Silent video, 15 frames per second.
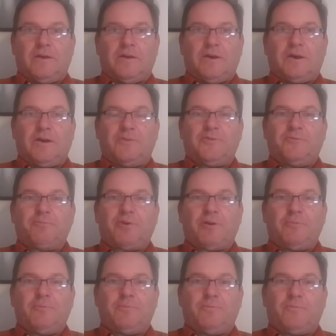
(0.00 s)
There's
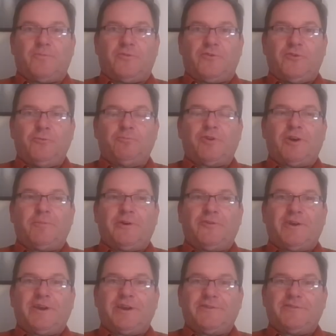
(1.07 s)
two
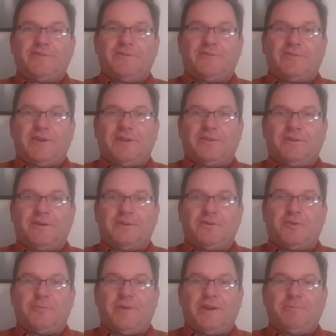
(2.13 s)
primary cases that
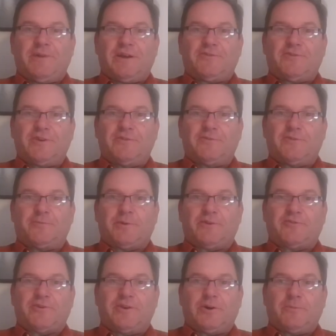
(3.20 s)
domain matching is
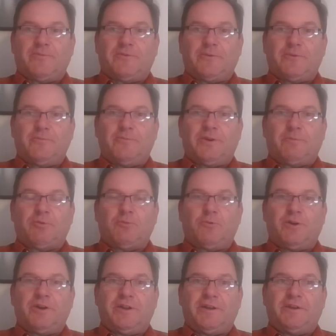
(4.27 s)
especially helpful. Number
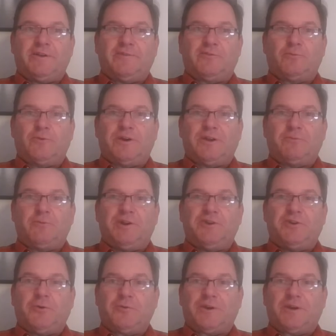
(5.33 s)
one is when we
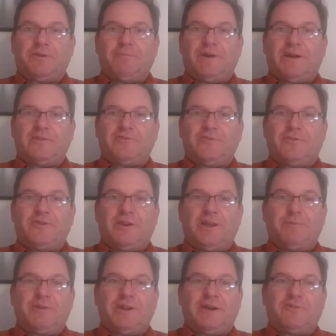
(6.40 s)
don't get a match to the
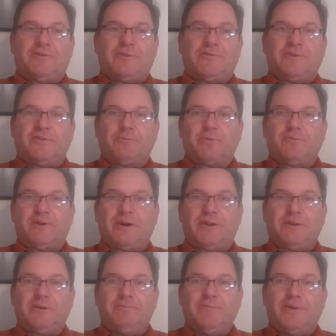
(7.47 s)
name and address as provided.